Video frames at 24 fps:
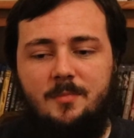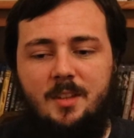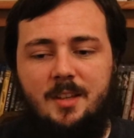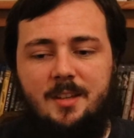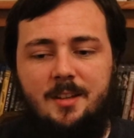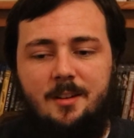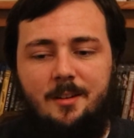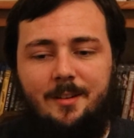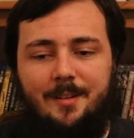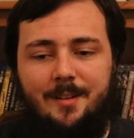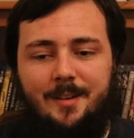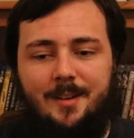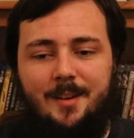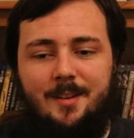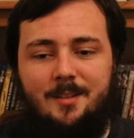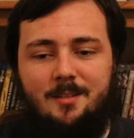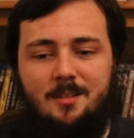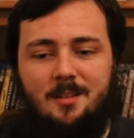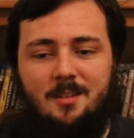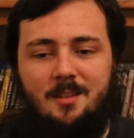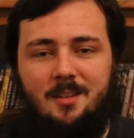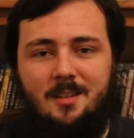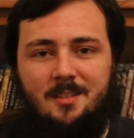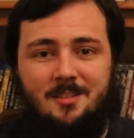you know, it
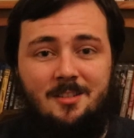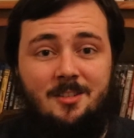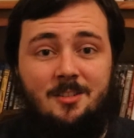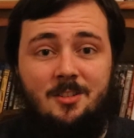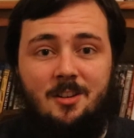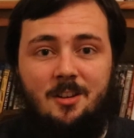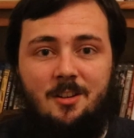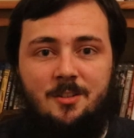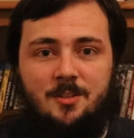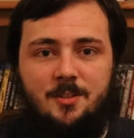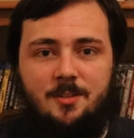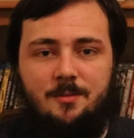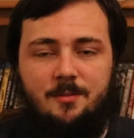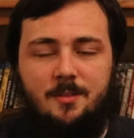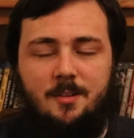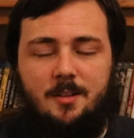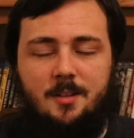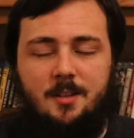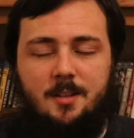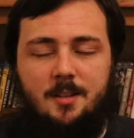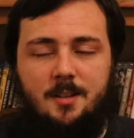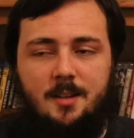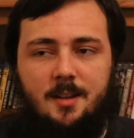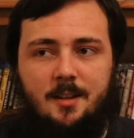is a disaster
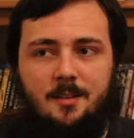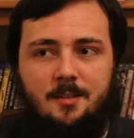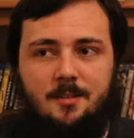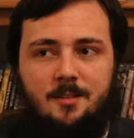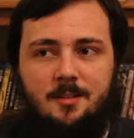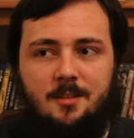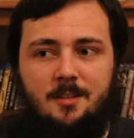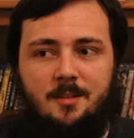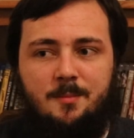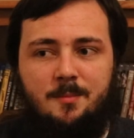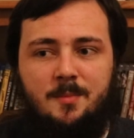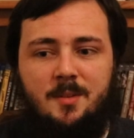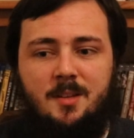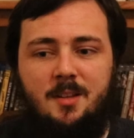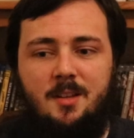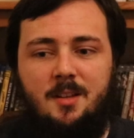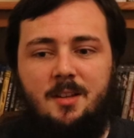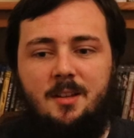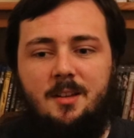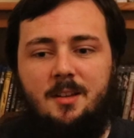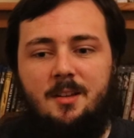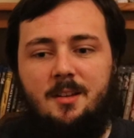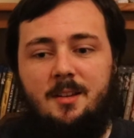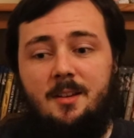really, and
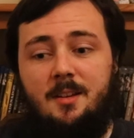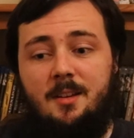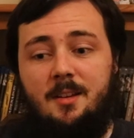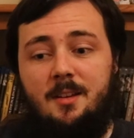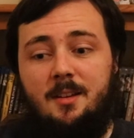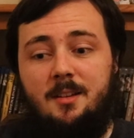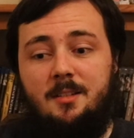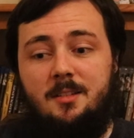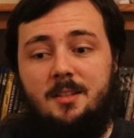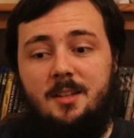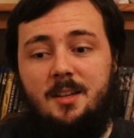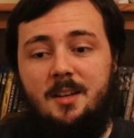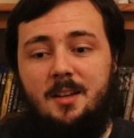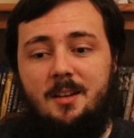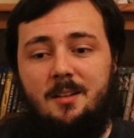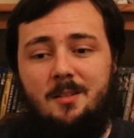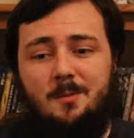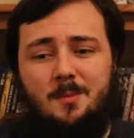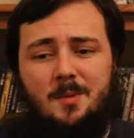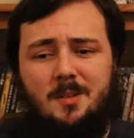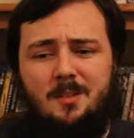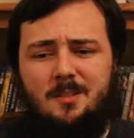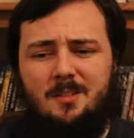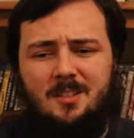yeah, I
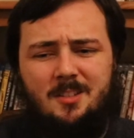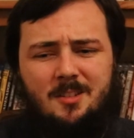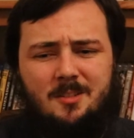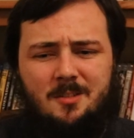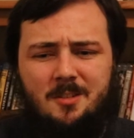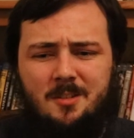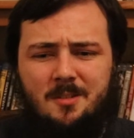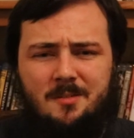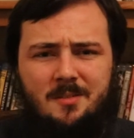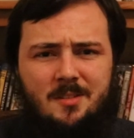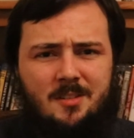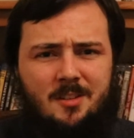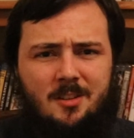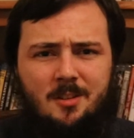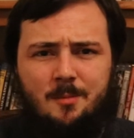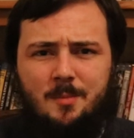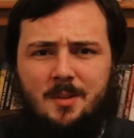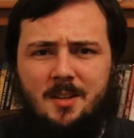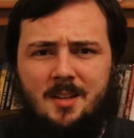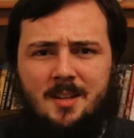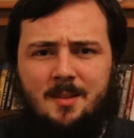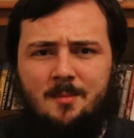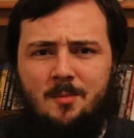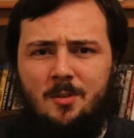mean, I don't know if there's going to be
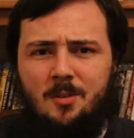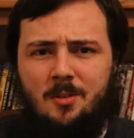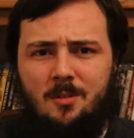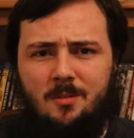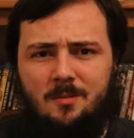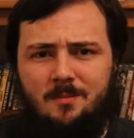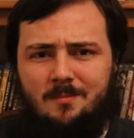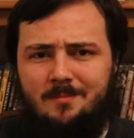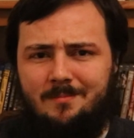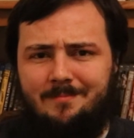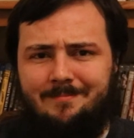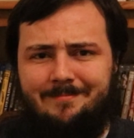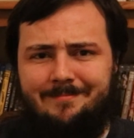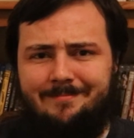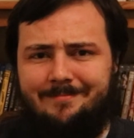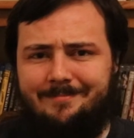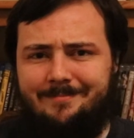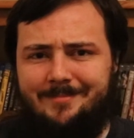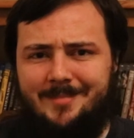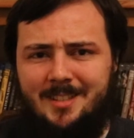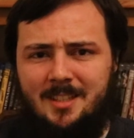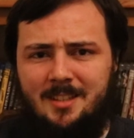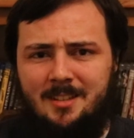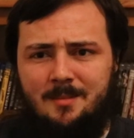any more.
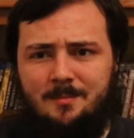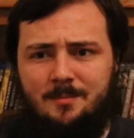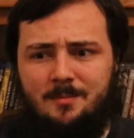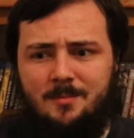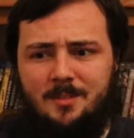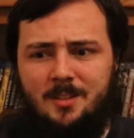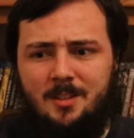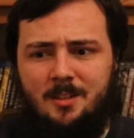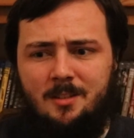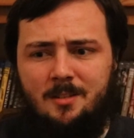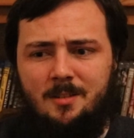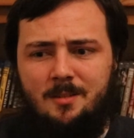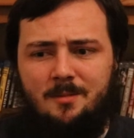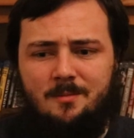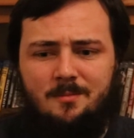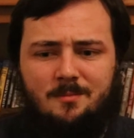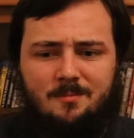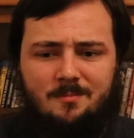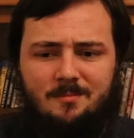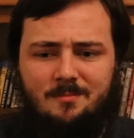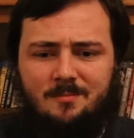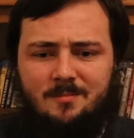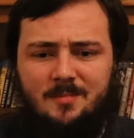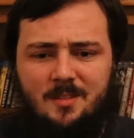You know,
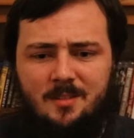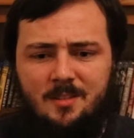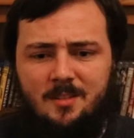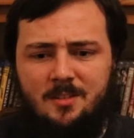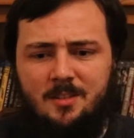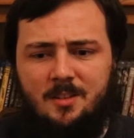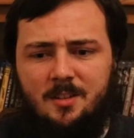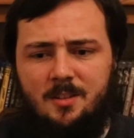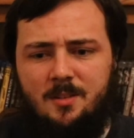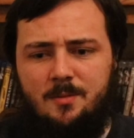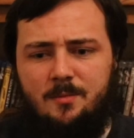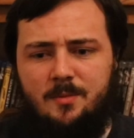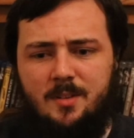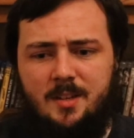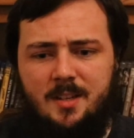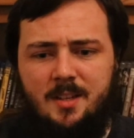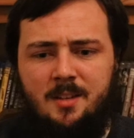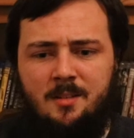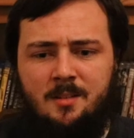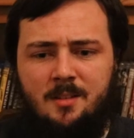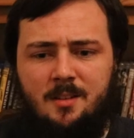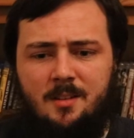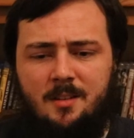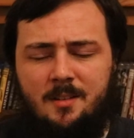in this kind of vein,
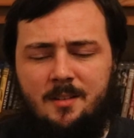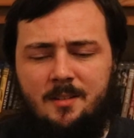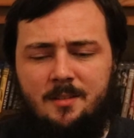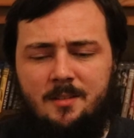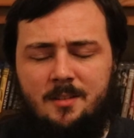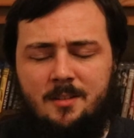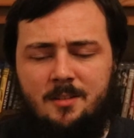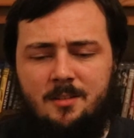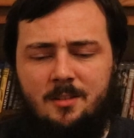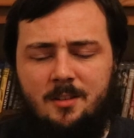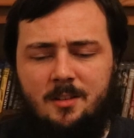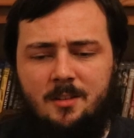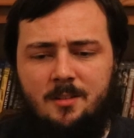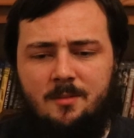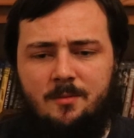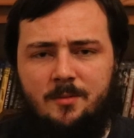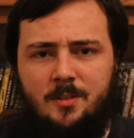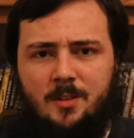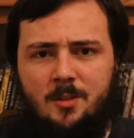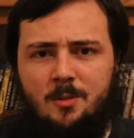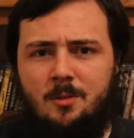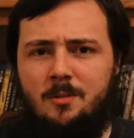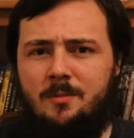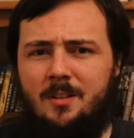this kind of
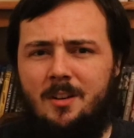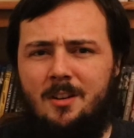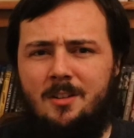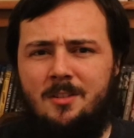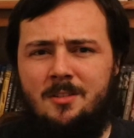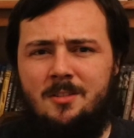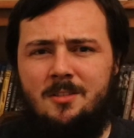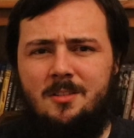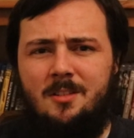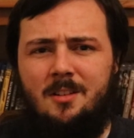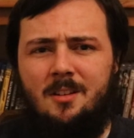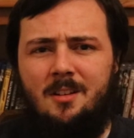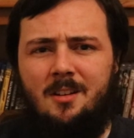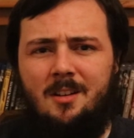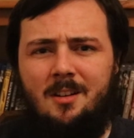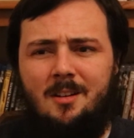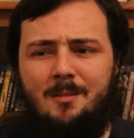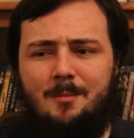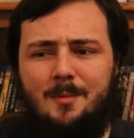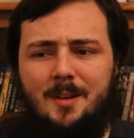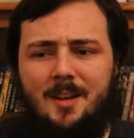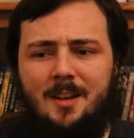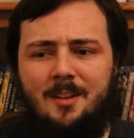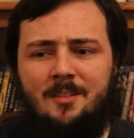universe,
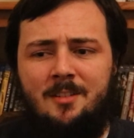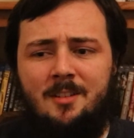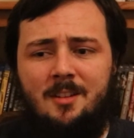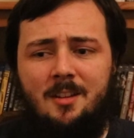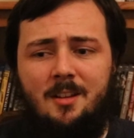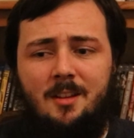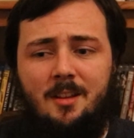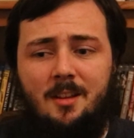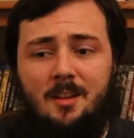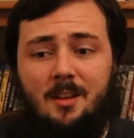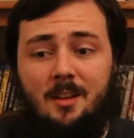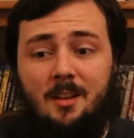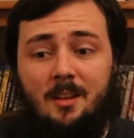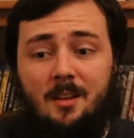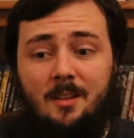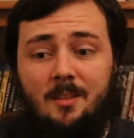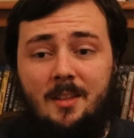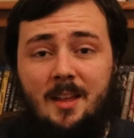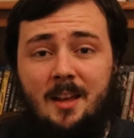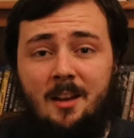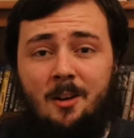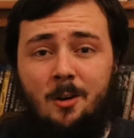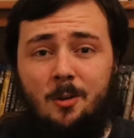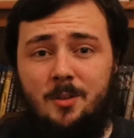and
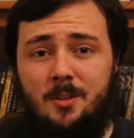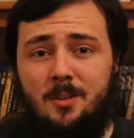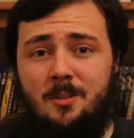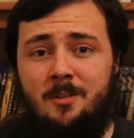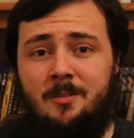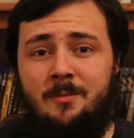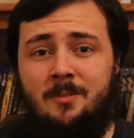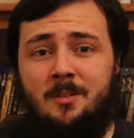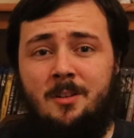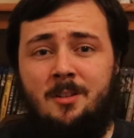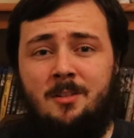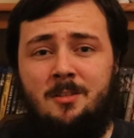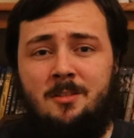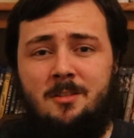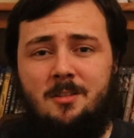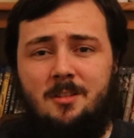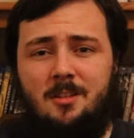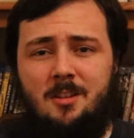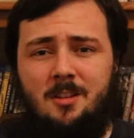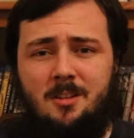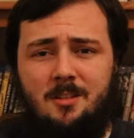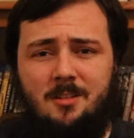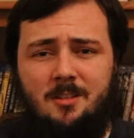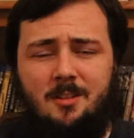that whole universe,
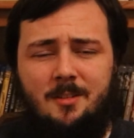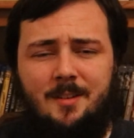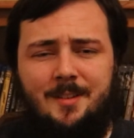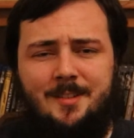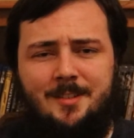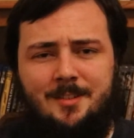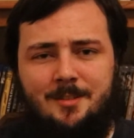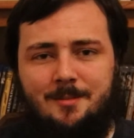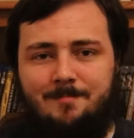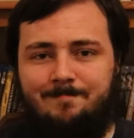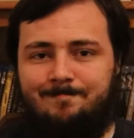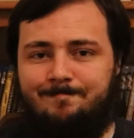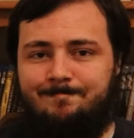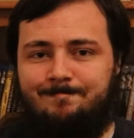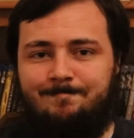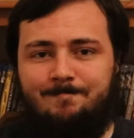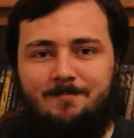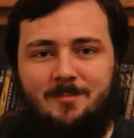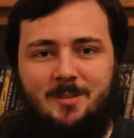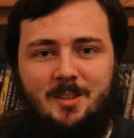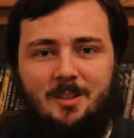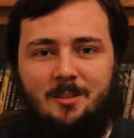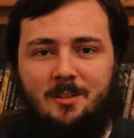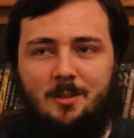you know, I just
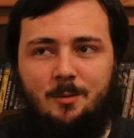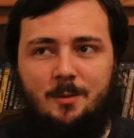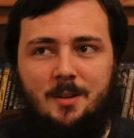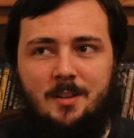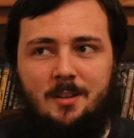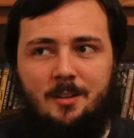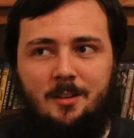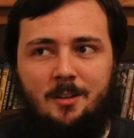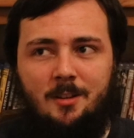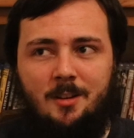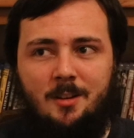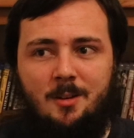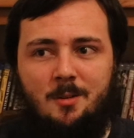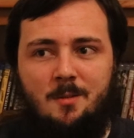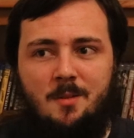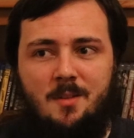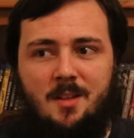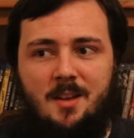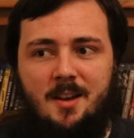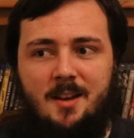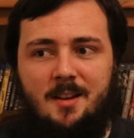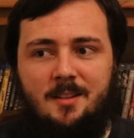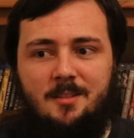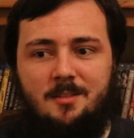don't know where they're going to go with
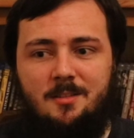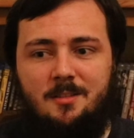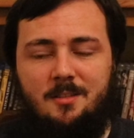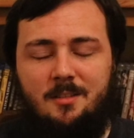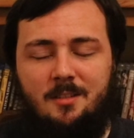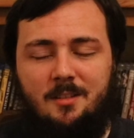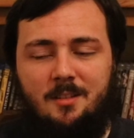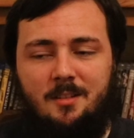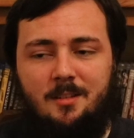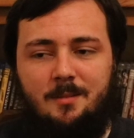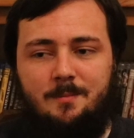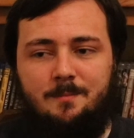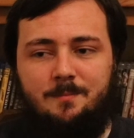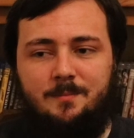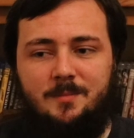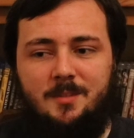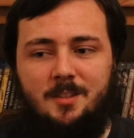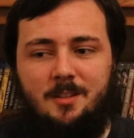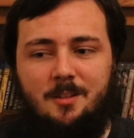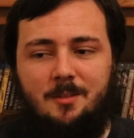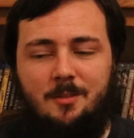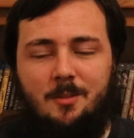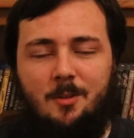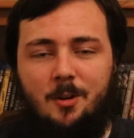that. No,
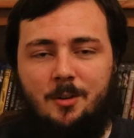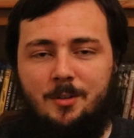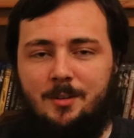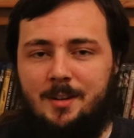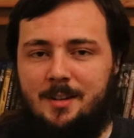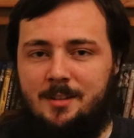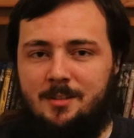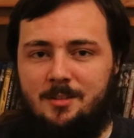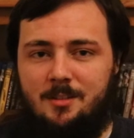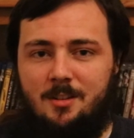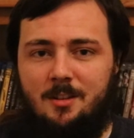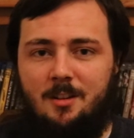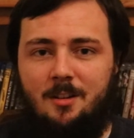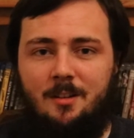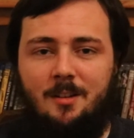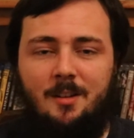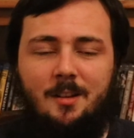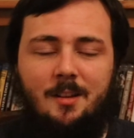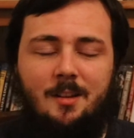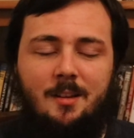not a great start.